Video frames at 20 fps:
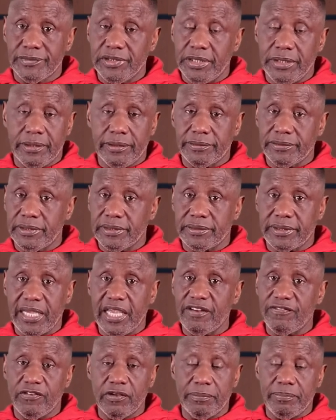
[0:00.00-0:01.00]
you know, just a
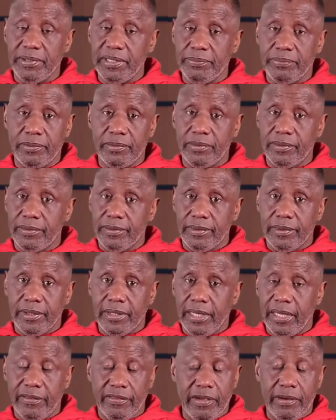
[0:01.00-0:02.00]
handful of people.
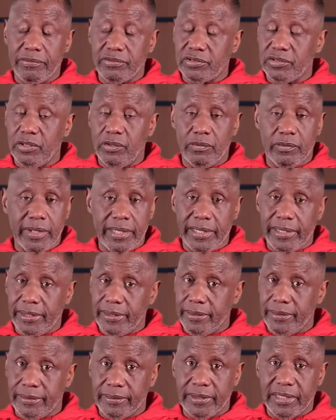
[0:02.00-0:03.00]
And there was no
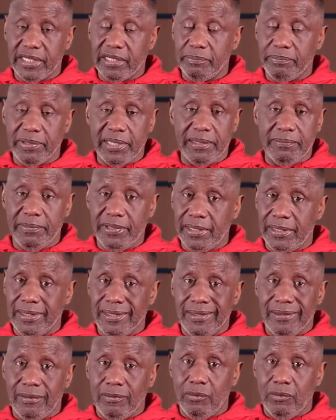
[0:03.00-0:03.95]
way they could pay me